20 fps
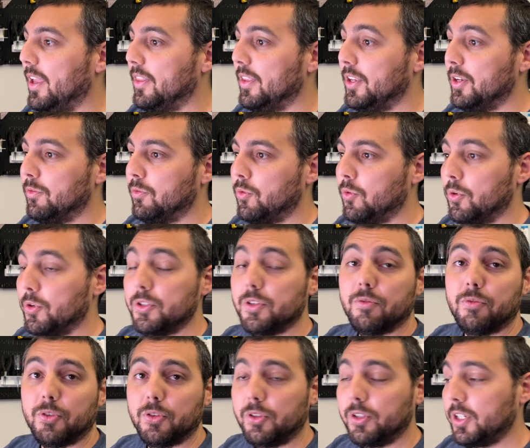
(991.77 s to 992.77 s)
then, of course,
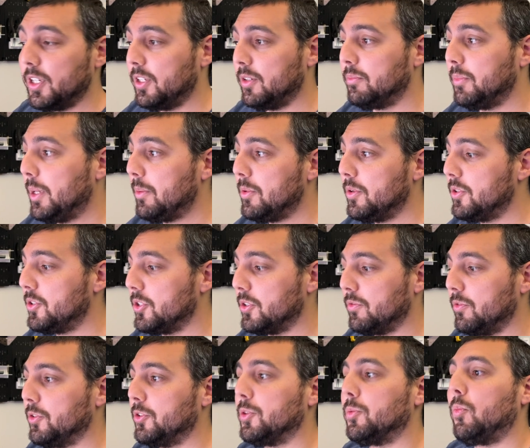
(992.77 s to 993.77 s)
if you're looking maybe just
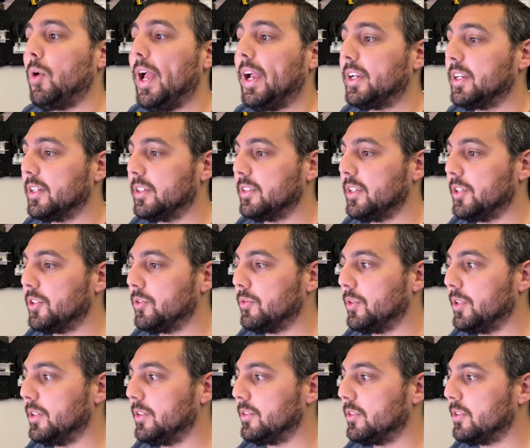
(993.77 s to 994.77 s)
for some rack
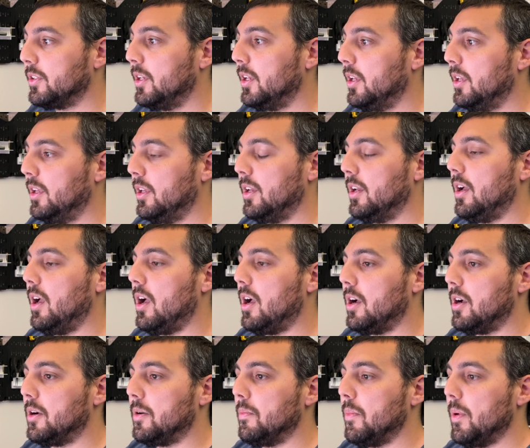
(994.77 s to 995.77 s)
accessories,
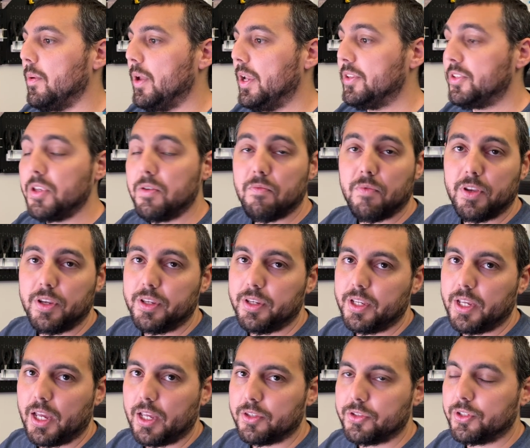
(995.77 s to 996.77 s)
um, A C Infinity
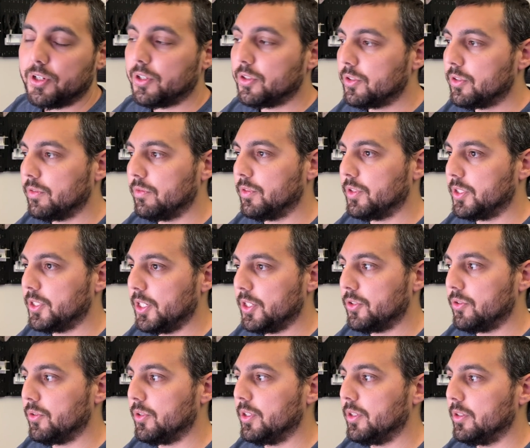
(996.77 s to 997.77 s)
has tons of
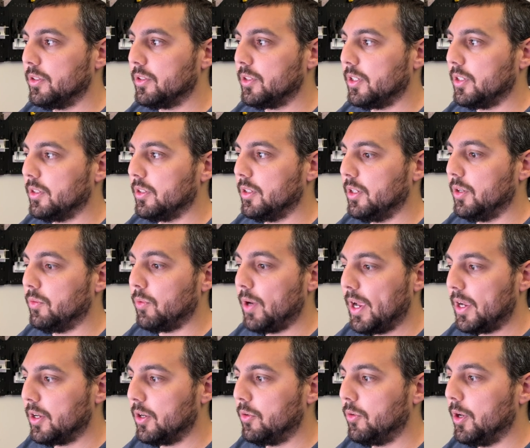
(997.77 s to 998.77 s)
accessories and
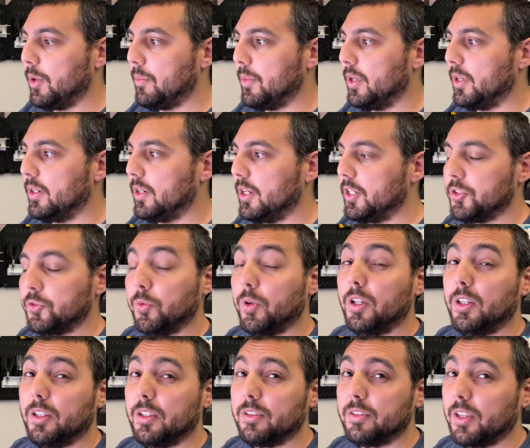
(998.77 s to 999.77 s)
rack equipment, as
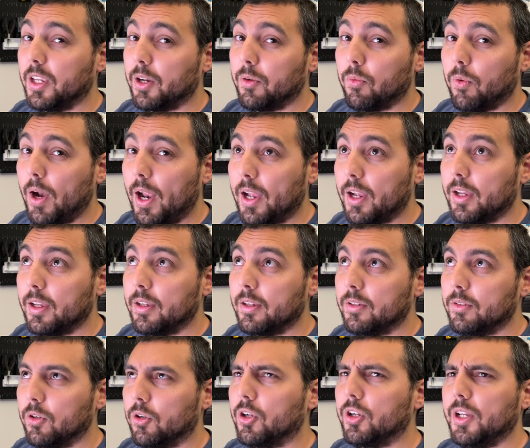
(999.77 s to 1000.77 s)
well as like rack,
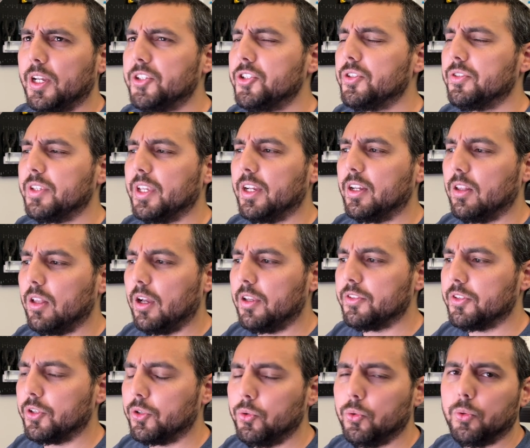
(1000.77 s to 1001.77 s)
or I should say
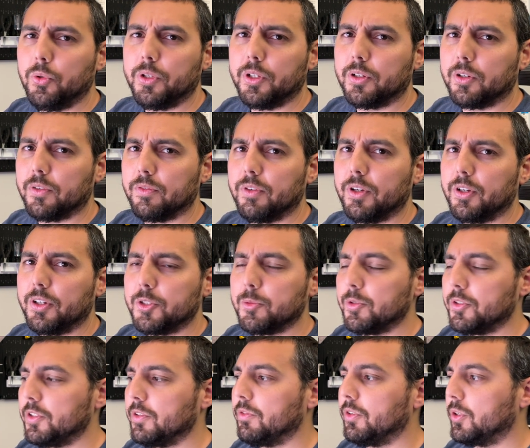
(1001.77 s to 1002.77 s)
closet cooling or very
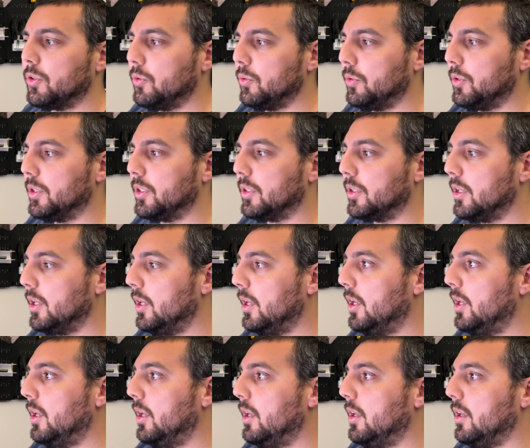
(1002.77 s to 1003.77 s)
specific cooling
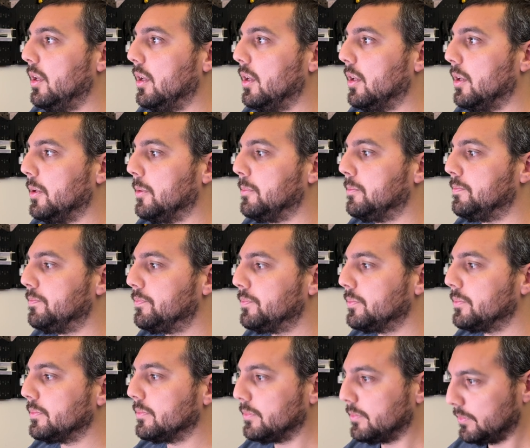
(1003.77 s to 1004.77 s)
um,
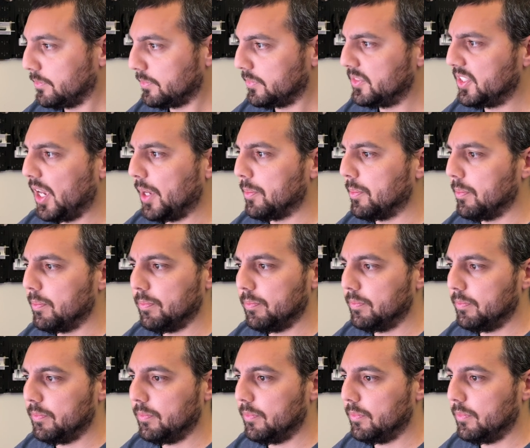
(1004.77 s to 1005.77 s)
type
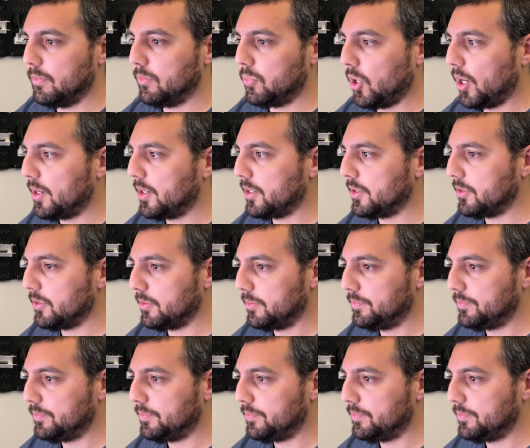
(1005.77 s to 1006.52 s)
products.